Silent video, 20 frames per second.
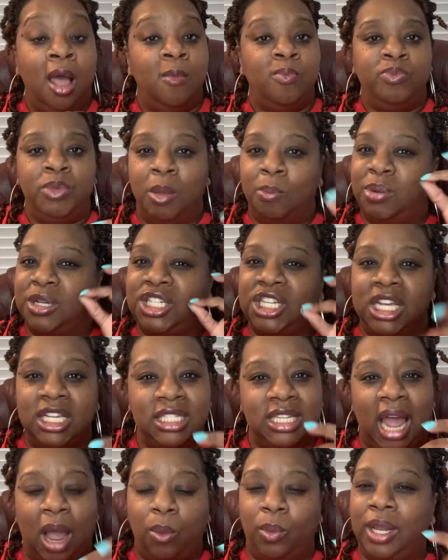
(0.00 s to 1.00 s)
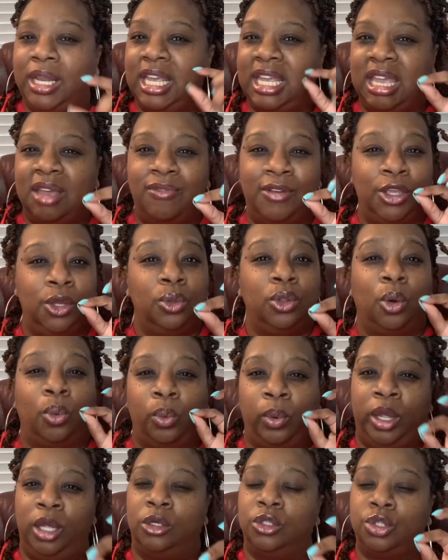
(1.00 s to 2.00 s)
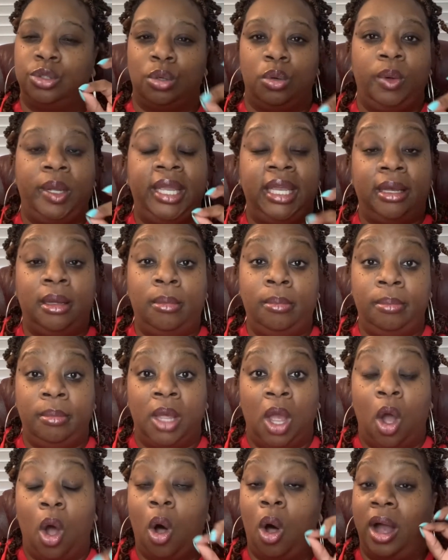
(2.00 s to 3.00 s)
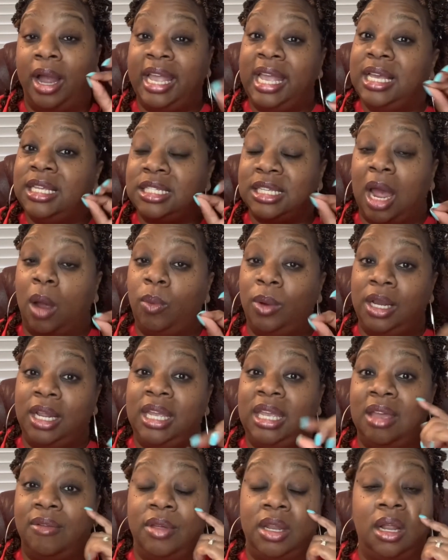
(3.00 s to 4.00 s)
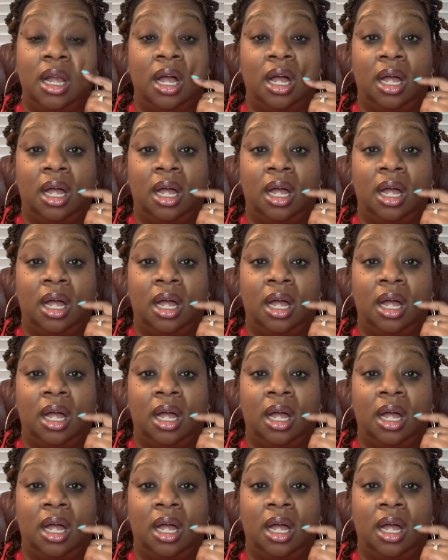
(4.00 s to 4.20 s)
but she's not really giving you the real true him, or he's not really giving,